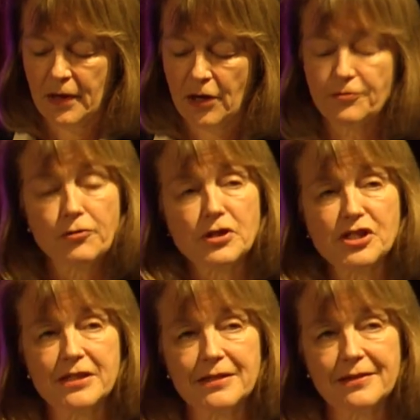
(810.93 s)

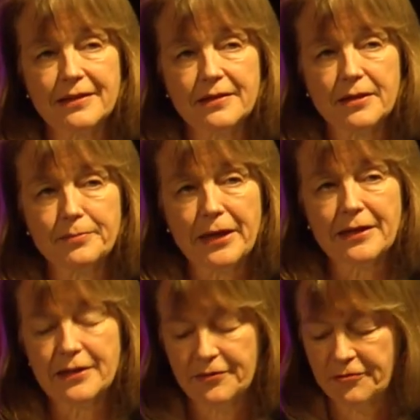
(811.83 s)
Unfortunately,
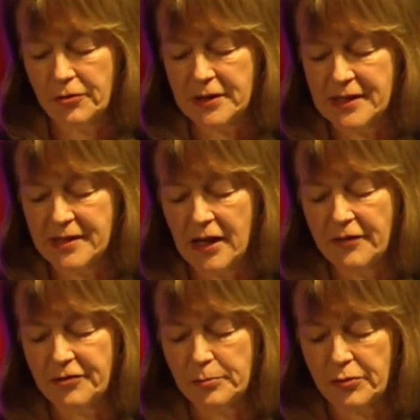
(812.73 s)
competitive forces
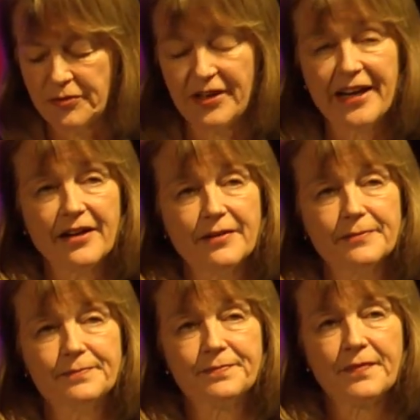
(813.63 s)
often prevail.
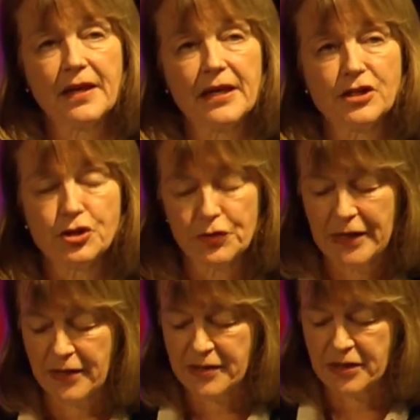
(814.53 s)
In
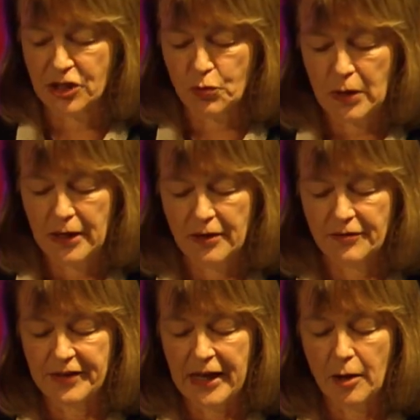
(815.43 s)

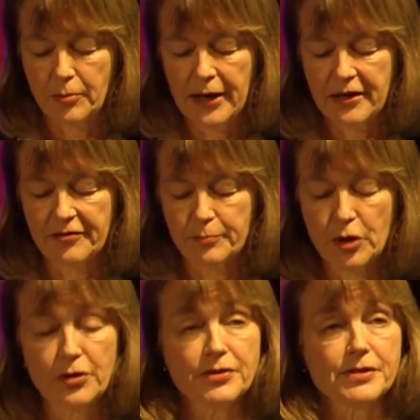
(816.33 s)
2012, the outbreak of
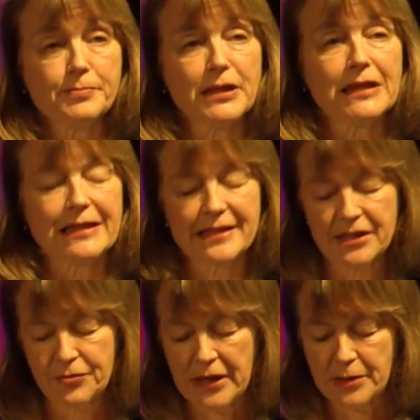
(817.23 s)
MERS, Middle
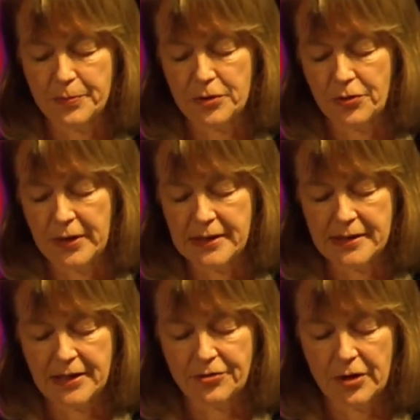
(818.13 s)
East Respiratory
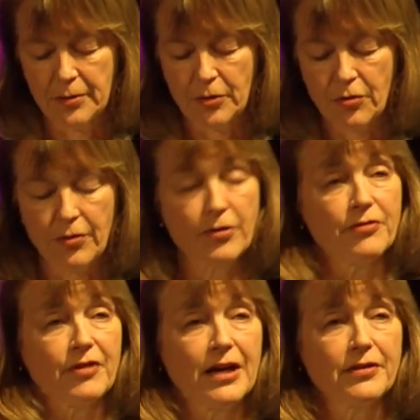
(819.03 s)
Syndrome
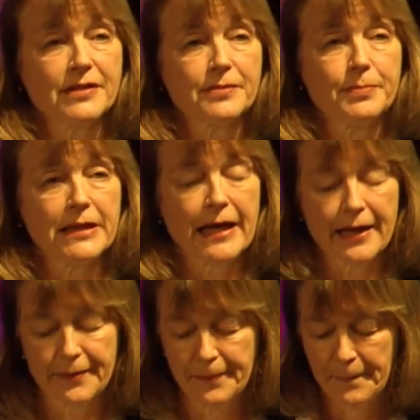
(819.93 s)
coronavirus,
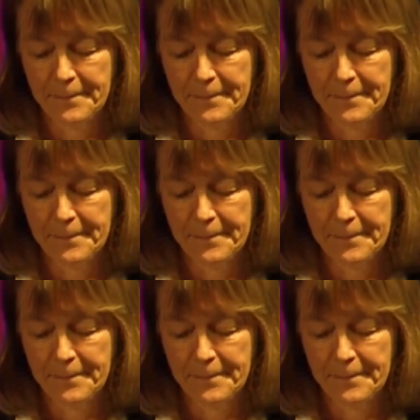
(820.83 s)
began.